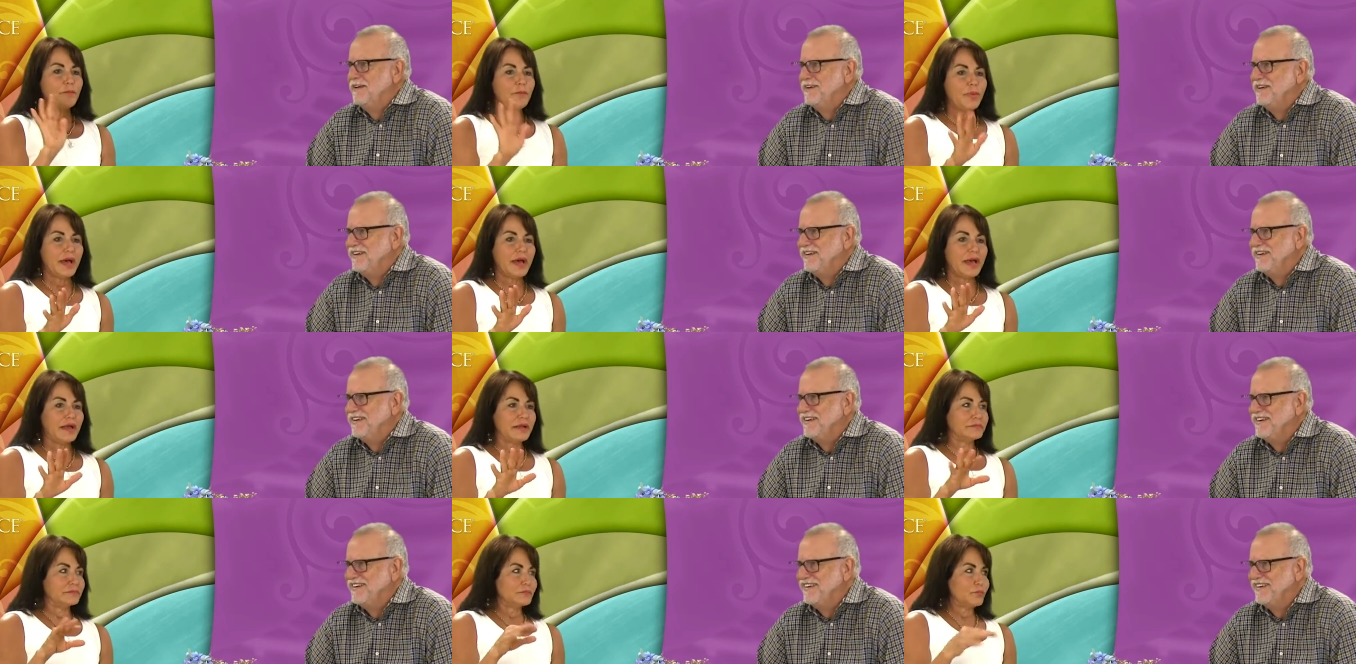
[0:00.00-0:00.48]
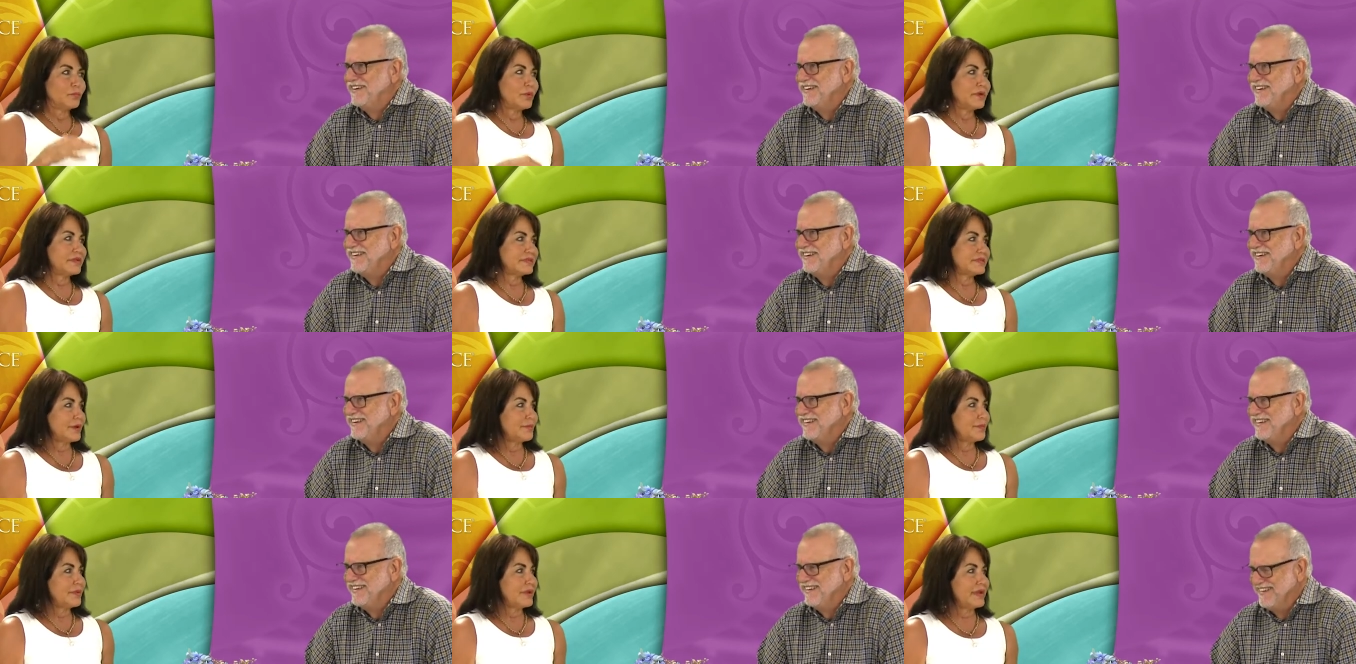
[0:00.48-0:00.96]
Speaker 1: But
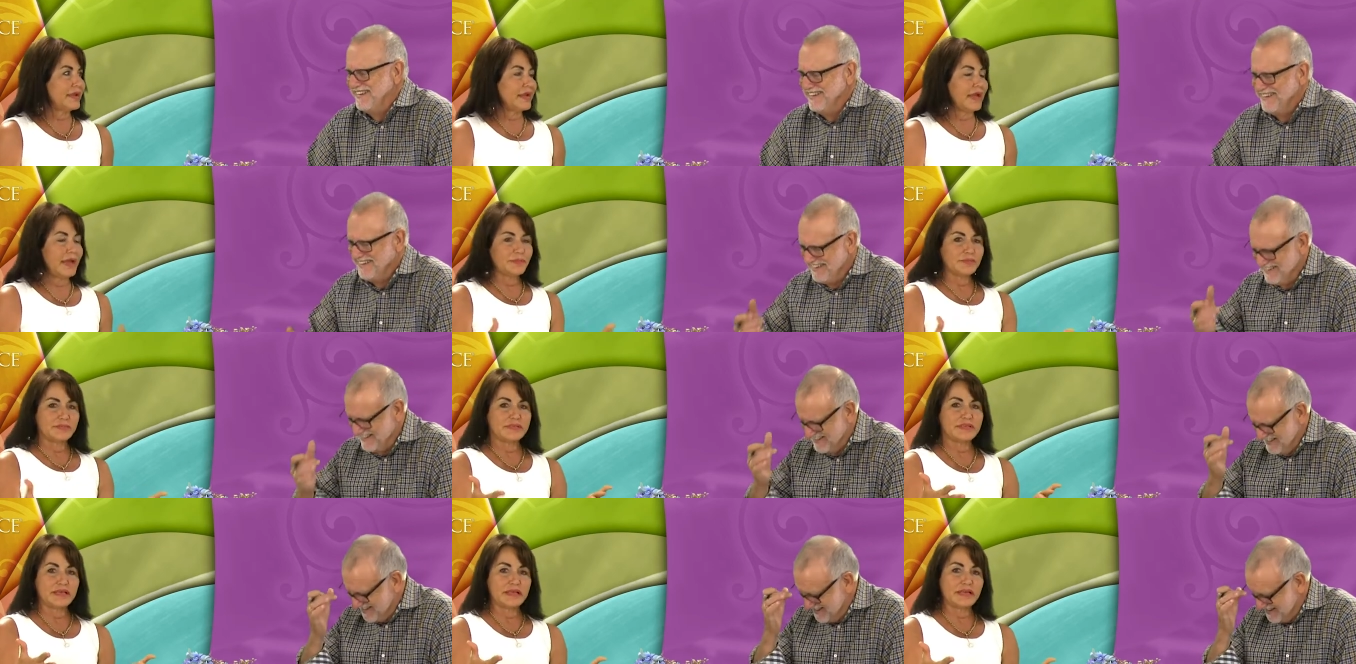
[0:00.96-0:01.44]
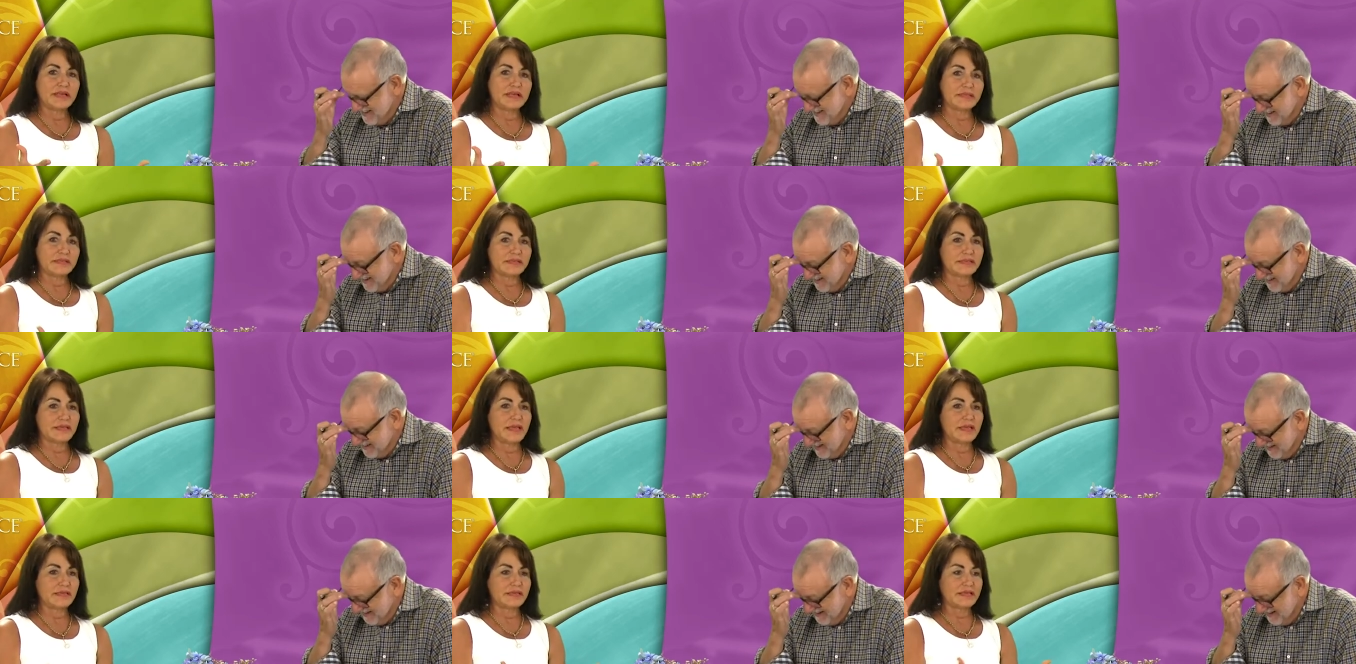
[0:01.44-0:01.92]
when somebody comes in
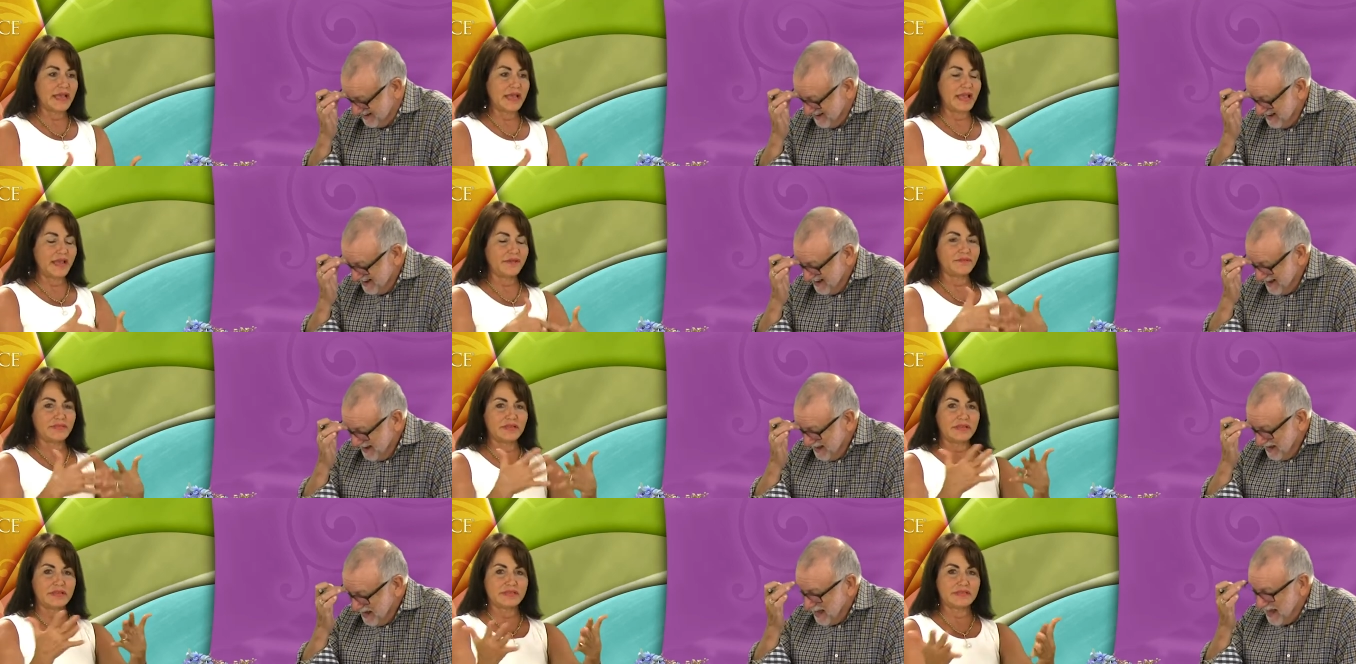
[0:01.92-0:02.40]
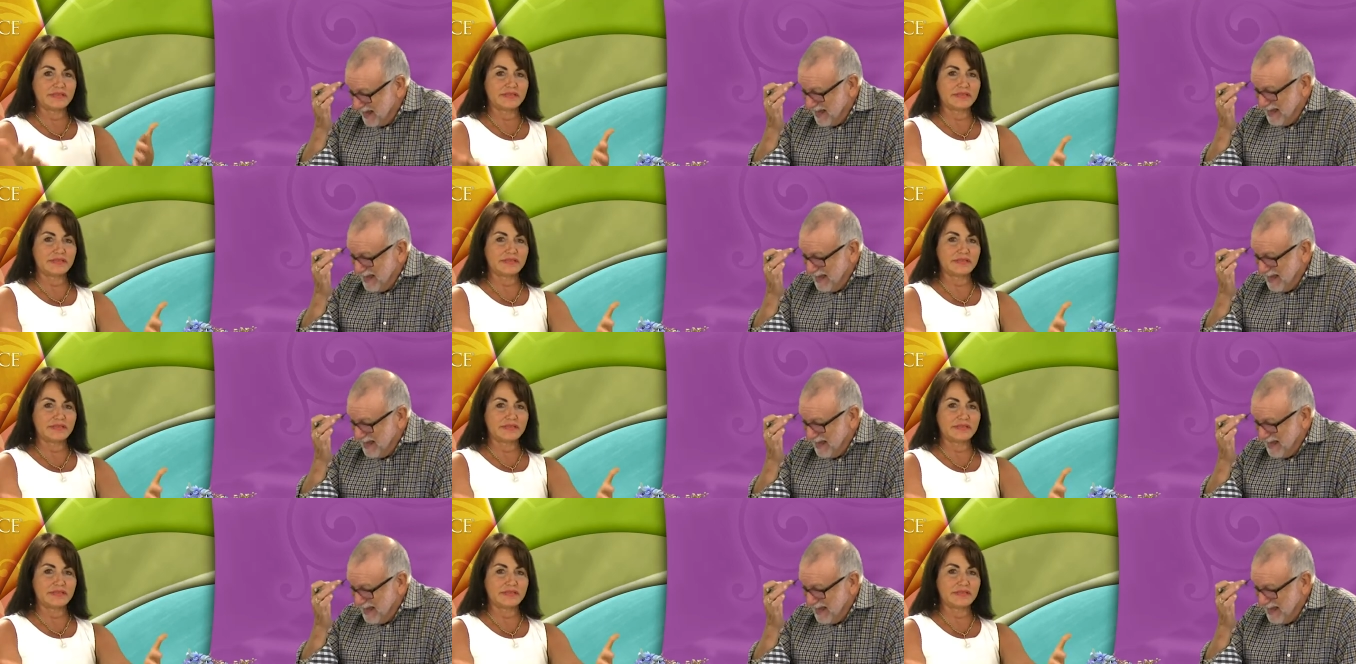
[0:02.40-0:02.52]
and says, "I have these